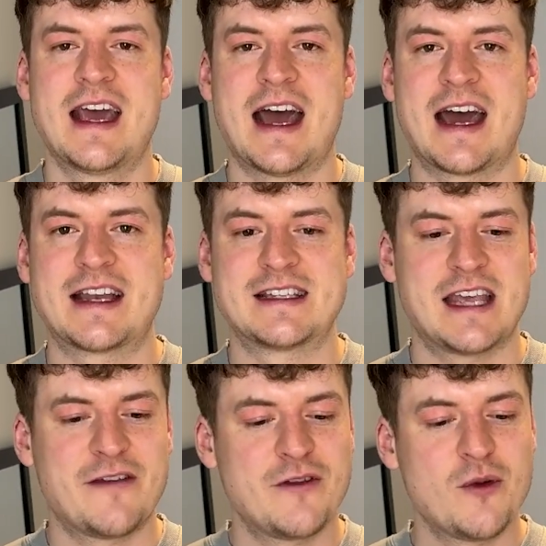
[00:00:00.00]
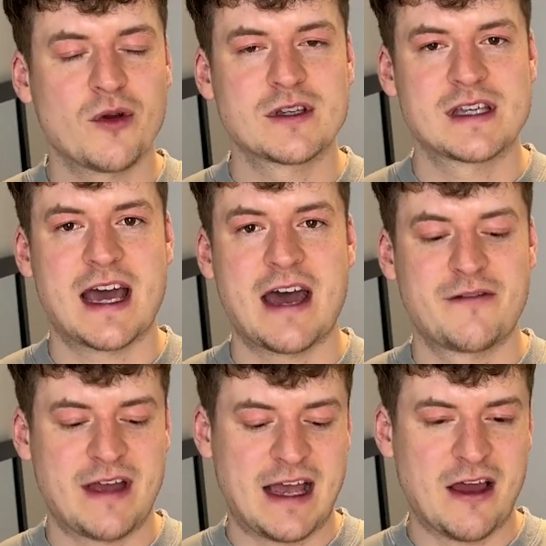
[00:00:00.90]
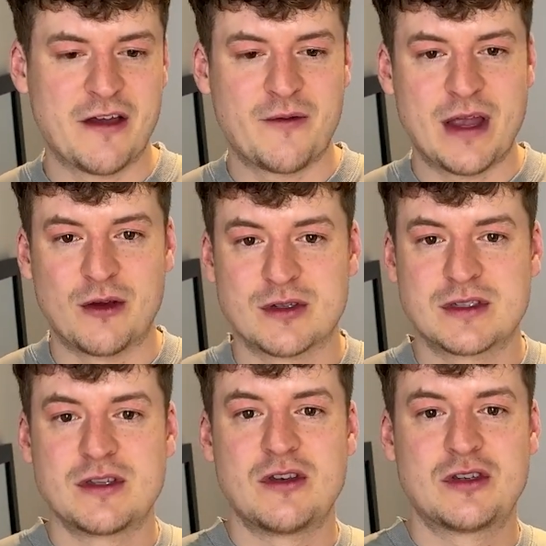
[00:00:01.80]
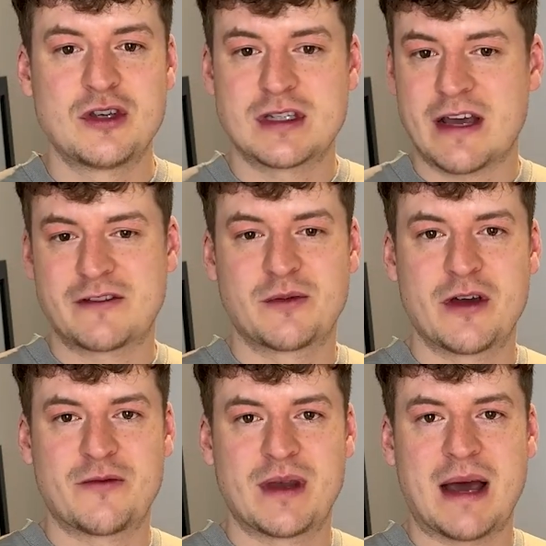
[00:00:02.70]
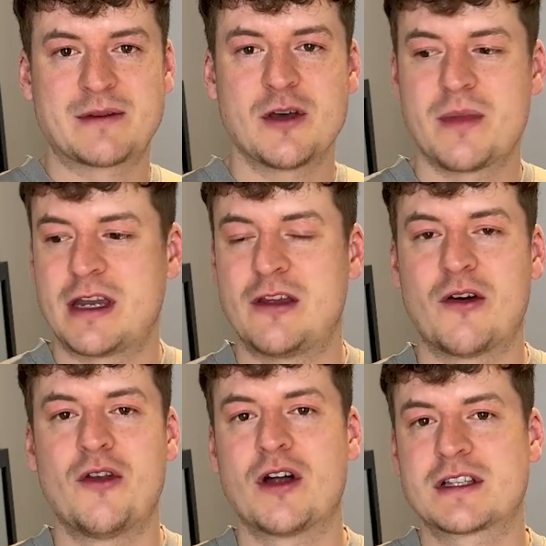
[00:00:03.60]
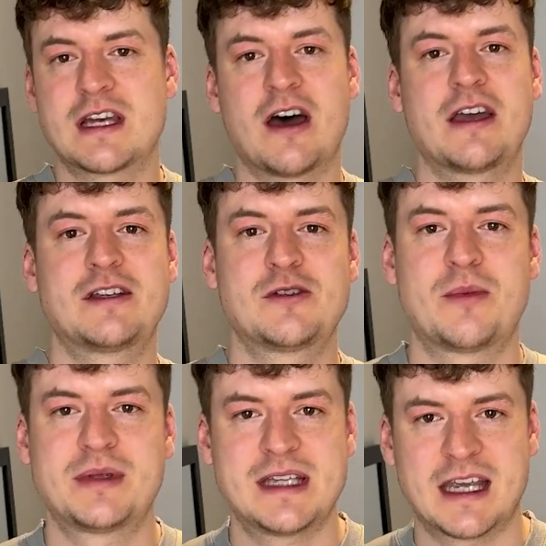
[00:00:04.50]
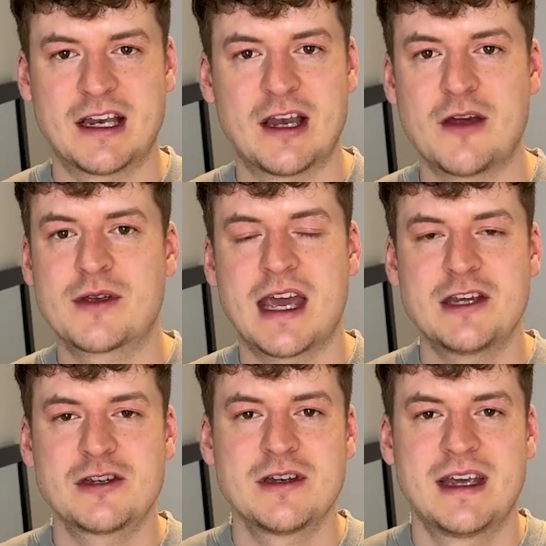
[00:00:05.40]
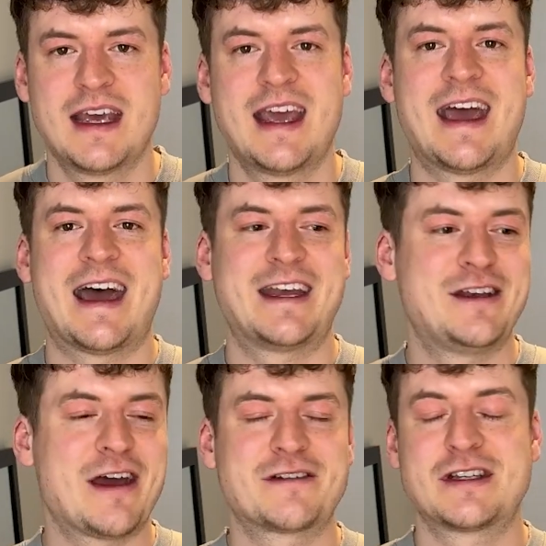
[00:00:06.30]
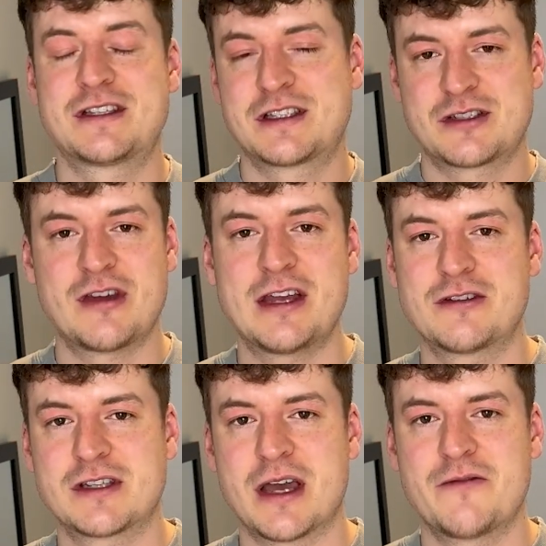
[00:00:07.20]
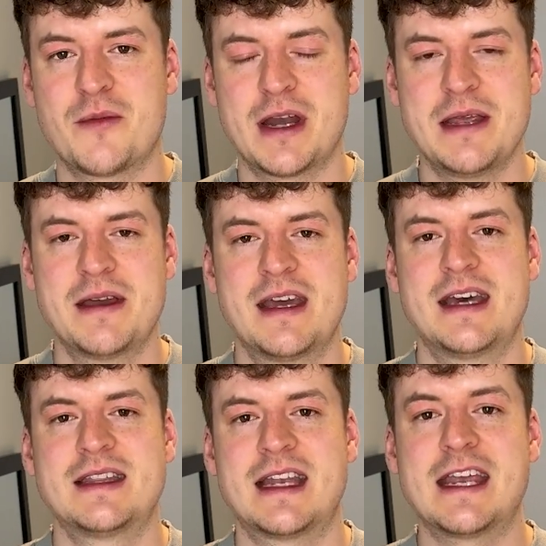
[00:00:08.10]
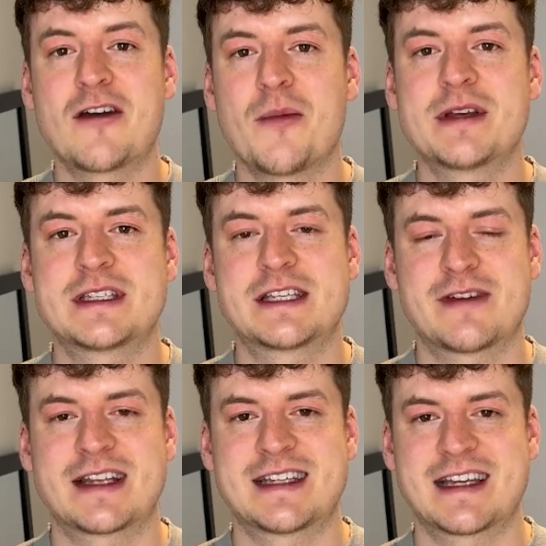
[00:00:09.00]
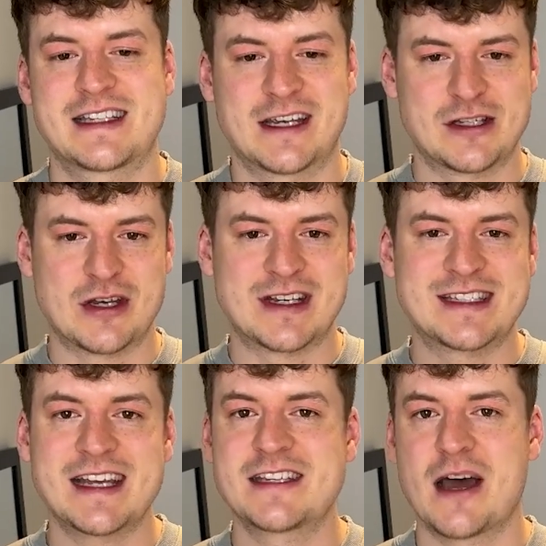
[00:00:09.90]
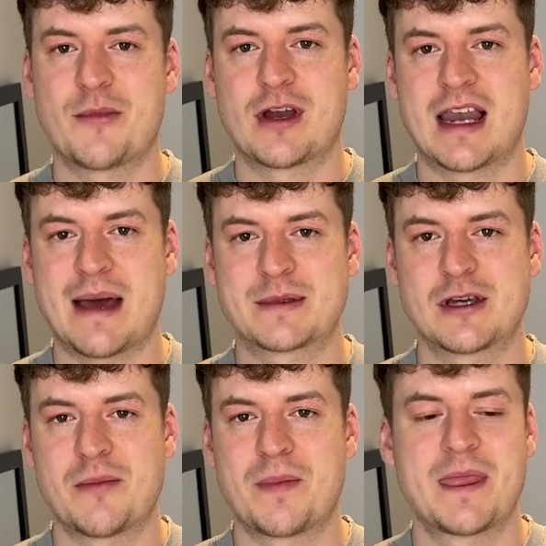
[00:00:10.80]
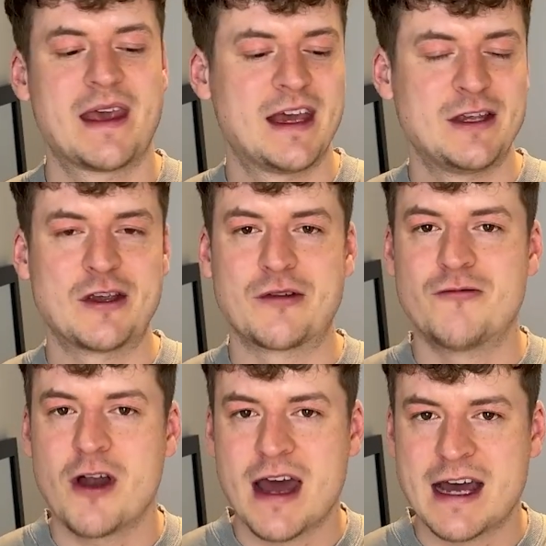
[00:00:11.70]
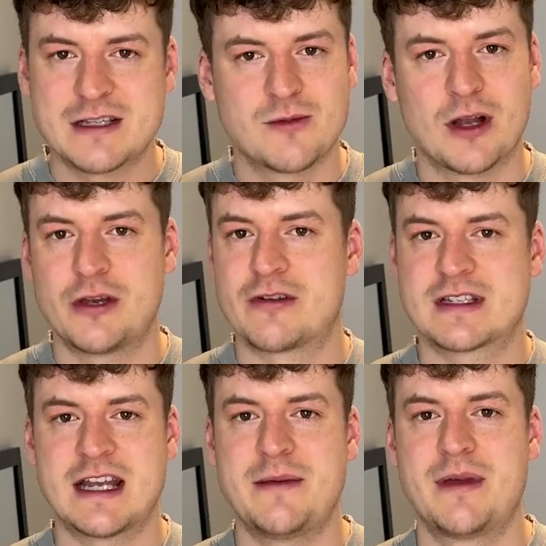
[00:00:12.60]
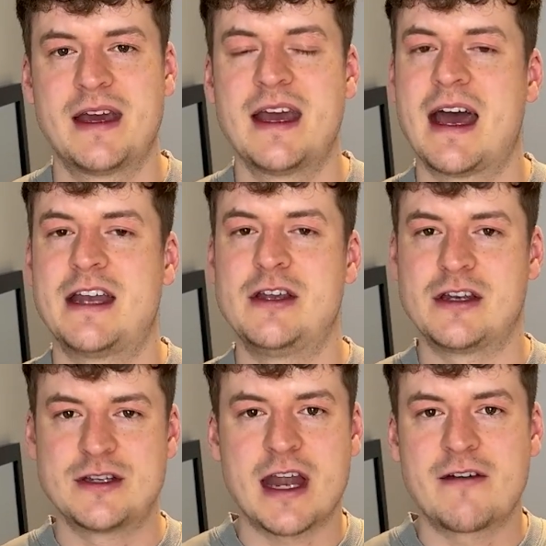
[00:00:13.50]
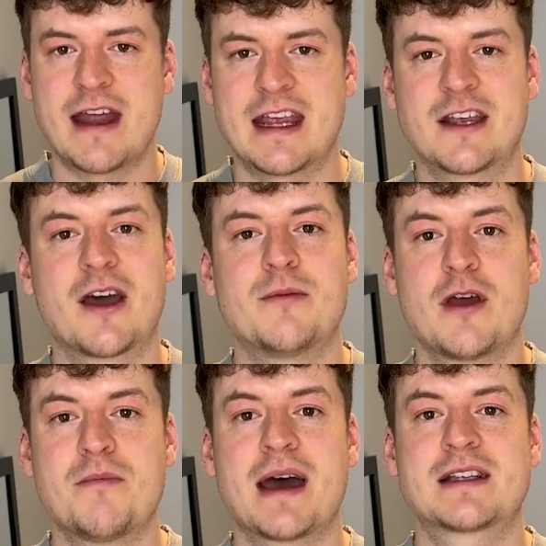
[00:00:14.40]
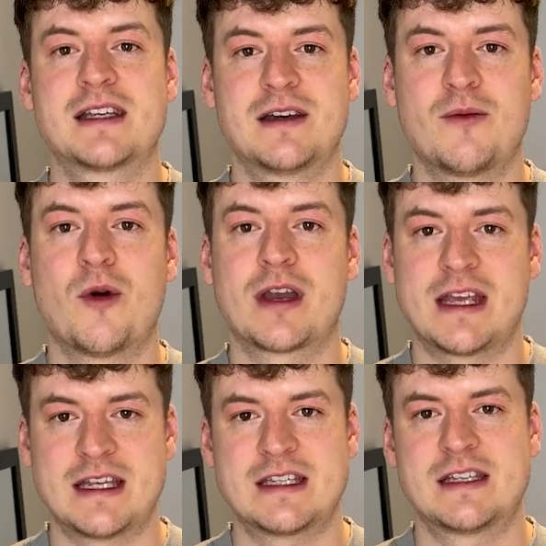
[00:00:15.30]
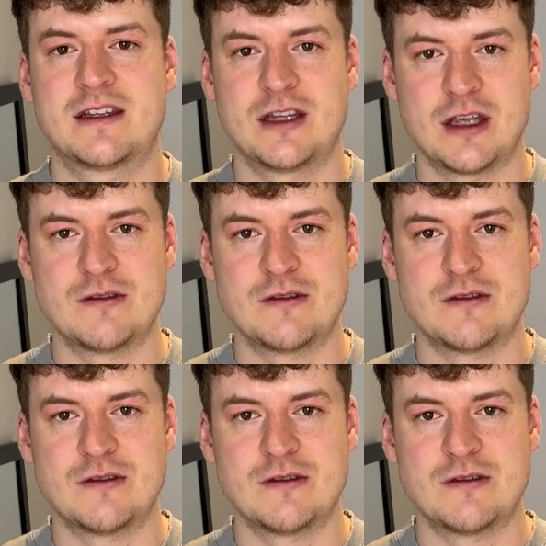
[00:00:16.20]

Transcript: And if you want to have a life where you just have to work from a laptop and you're not tied to a particular location and you don't have to trade your time for money, then e-commerce is fantastic because you can set it up on a laptop, you can run ads while you're asleep, and you can generate income no matter what it is that you